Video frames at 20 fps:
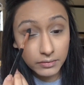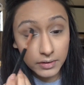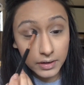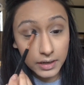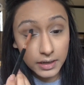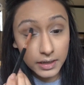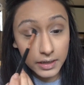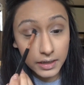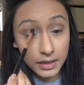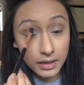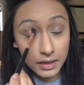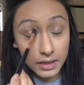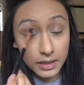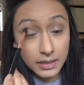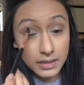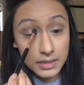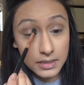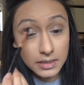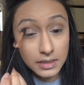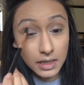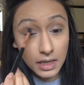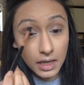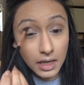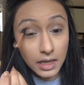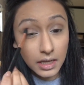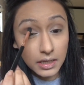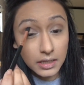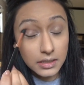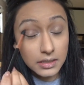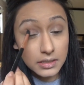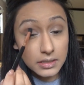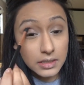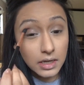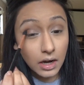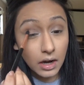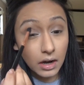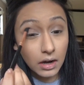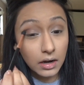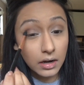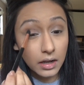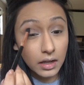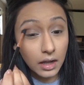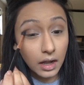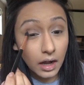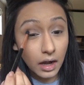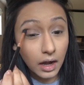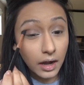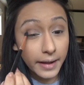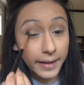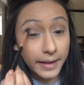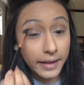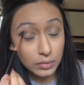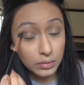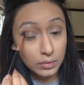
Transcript: really nice dark eye.